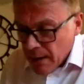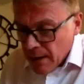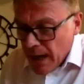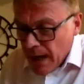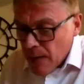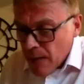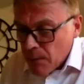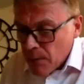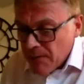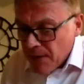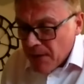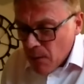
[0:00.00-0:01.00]
I will be
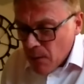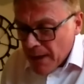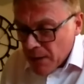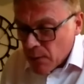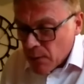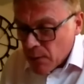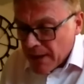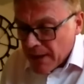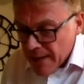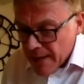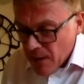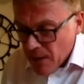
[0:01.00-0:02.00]
found by you,
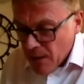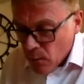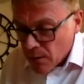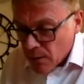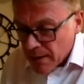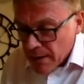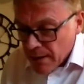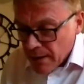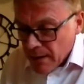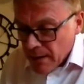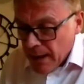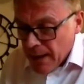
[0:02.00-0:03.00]
declares the Lord,
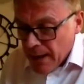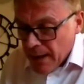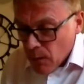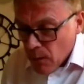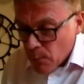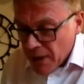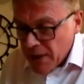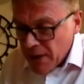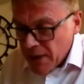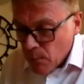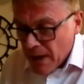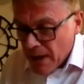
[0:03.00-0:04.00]
and I will bring
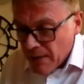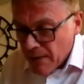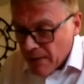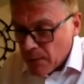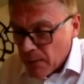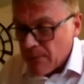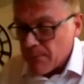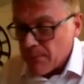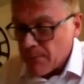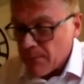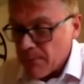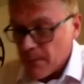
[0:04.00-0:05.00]
you back from
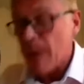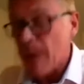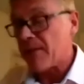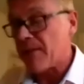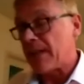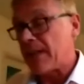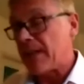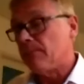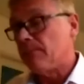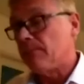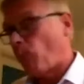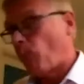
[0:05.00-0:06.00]
captivity."
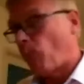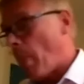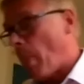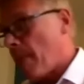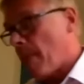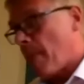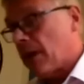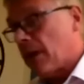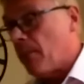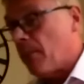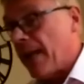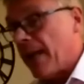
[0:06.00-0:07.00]

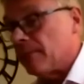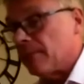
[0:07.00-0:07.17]
Amen.